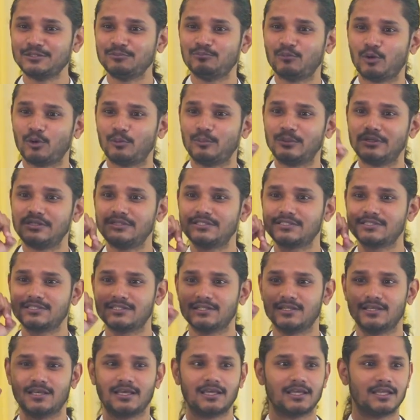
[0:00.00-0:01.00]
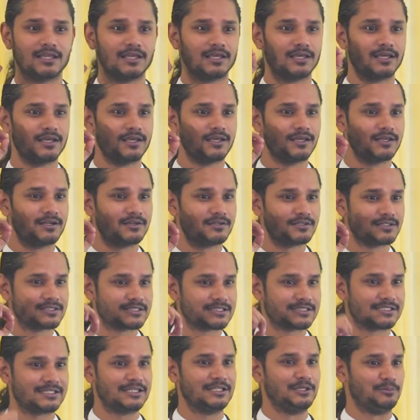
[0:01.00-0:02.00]
moment's
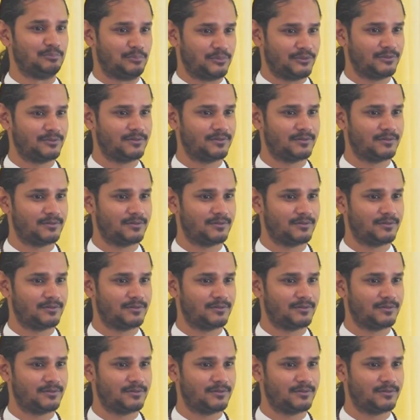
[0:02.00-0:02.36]
sleep.